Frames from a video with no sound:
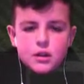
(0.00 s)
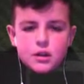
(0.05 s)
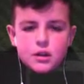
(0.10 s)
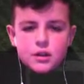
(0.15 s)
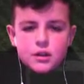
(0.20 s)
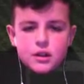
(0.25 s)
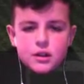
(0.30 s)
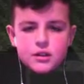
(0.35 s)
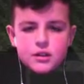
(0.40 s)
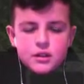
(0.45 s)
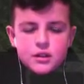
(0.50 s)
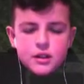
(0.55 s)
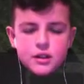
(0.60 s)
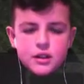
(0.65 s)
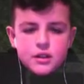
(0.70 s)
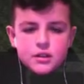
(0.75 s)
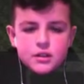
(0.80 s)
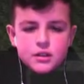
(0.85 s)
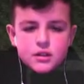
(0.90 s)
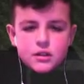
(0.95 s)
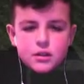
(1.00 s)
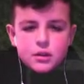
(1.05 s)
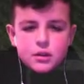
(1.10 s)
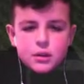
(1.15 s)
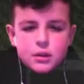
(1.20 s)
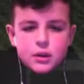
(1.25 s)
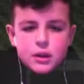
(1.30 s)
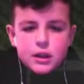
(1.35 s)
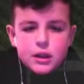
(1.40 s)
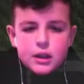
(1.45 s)
This is a
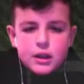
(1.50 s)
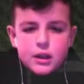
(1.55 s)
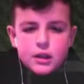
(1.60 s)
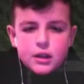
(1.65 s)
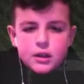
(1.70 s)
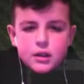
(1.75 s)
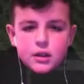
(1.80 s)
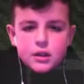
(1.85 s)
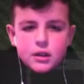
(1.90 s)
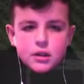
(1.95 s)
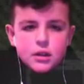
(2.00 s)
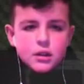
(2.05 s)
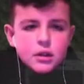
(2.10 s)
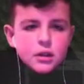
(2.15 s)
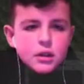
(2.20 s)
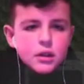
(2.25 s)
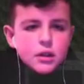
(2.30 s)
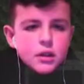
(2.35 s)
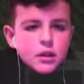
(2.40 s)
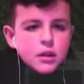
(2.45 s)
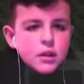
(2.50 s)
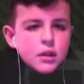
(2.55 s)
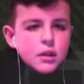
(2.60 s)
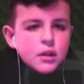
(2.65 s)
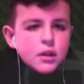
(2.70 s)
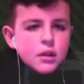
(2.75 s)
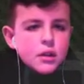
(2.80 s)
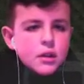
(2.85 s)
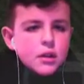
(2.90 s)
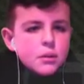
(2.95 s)
square.
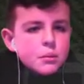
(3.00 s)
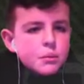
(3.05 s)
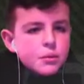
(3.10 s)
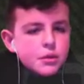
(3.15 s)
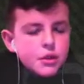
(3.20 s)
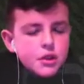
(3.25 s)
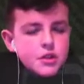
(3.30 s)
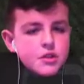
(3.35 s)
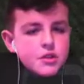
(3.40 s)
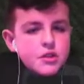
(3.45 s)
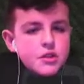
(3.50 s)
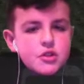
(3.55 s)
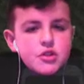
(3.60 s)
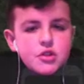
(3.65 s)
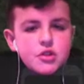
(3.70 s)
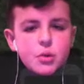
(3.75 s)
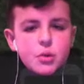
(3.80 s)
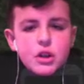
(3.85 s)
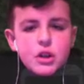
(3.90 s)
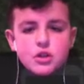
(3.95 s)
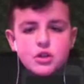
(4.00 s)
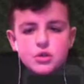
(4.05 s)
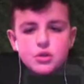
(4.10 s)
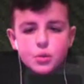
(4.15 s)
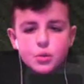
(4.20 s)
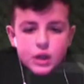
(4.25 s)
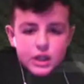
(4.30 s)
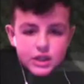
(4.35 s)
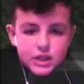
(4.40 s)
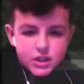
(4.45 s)
Press the square
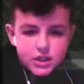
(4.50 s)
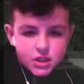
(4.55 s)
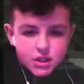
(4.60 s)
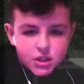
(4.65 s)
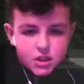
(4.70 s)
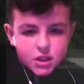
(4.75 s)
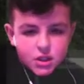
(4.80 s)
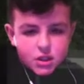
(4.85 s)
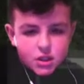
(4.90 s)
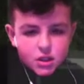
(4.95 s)
twice.